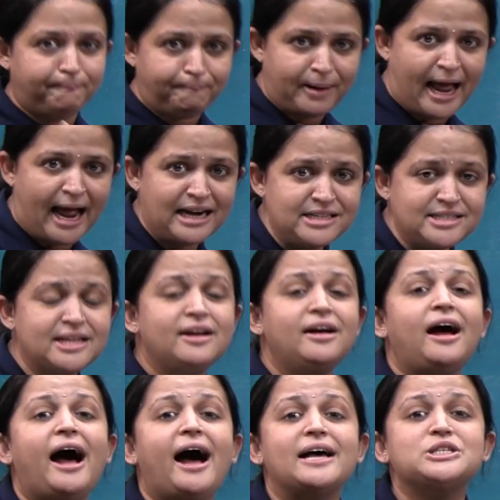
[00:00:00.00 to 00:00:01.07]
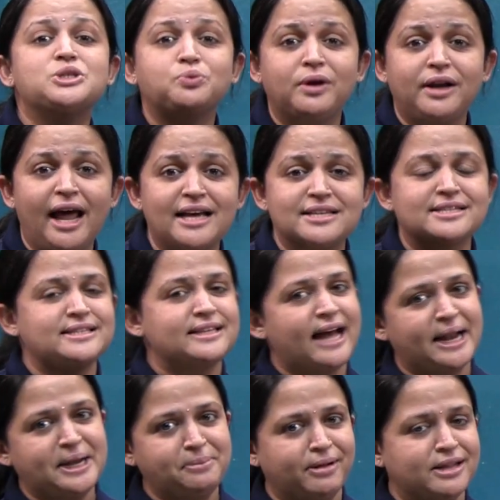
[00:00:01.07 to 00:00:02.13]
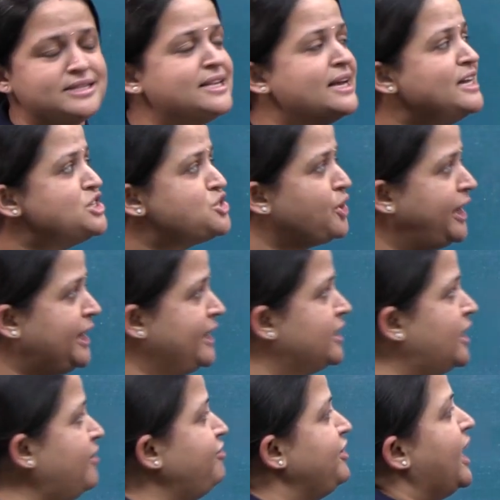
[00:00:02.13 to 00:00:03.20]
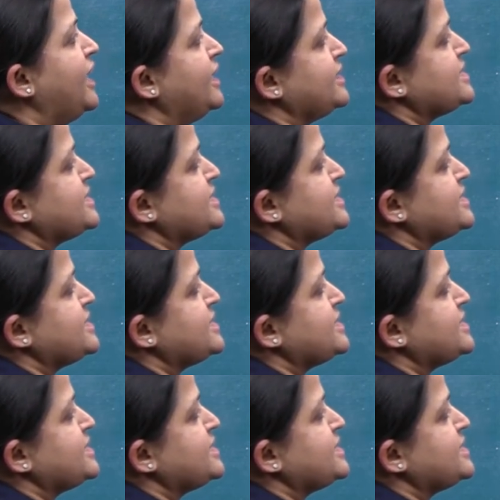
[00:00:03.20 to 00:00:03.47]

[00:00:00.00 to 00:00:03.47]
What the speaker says: plants as well as animals. So here we are